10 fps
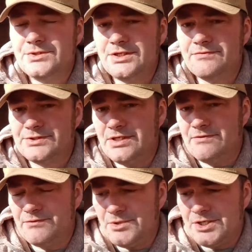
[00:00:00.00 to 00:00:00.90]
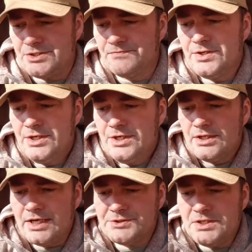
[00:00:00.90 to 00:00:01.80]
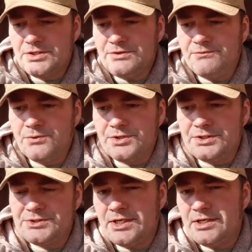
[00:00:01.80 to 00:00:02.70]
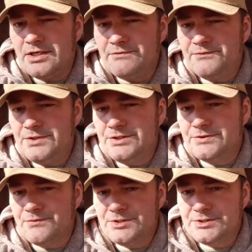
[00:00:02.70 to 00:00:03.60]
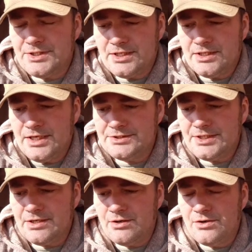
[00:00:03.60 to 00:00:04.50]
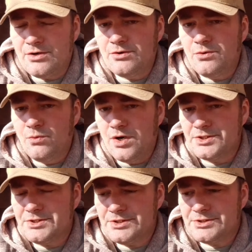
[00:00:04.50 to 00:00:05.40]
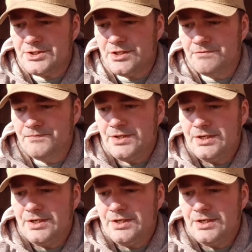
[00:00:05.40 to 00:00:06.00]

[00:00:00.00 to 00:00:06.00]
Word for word: give us that information. That's why I look for the satellite feeds from these satellites that are watching the sun,